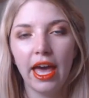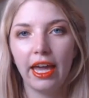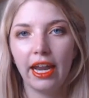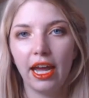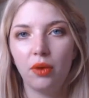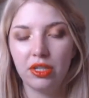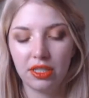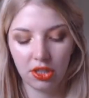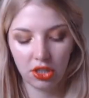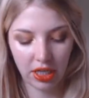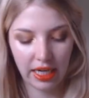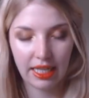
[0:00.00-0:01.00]
and I
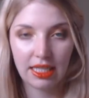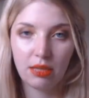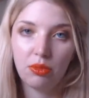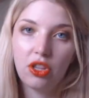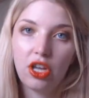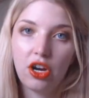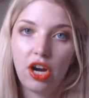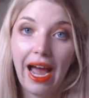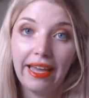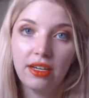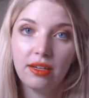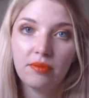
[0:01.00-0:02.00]
was looking at some of their
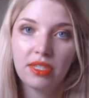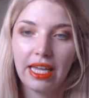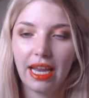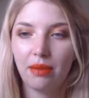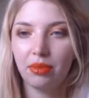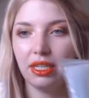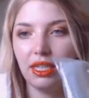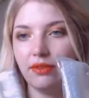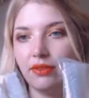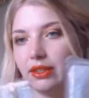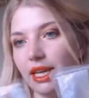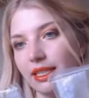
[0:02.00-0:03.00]
items and I
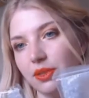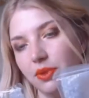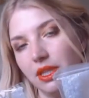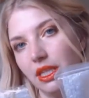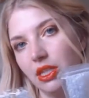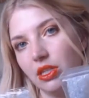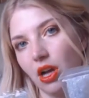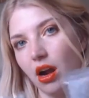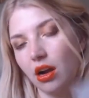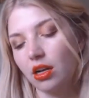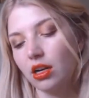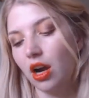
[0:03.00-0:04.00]
believe that that's what these
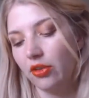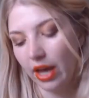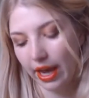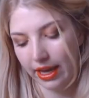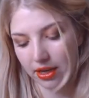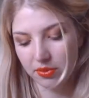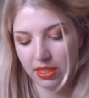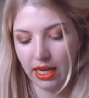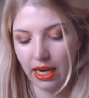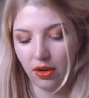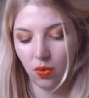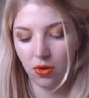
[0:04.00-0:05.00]
are, are the items
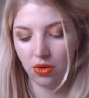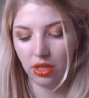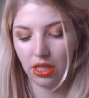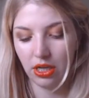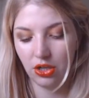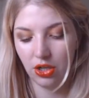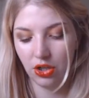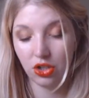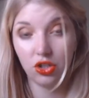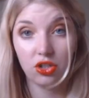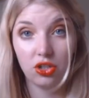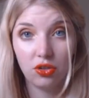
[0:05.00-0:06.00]
that I ordered in
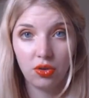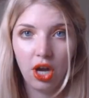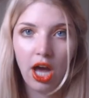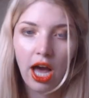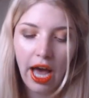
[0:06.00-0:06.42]
addition to.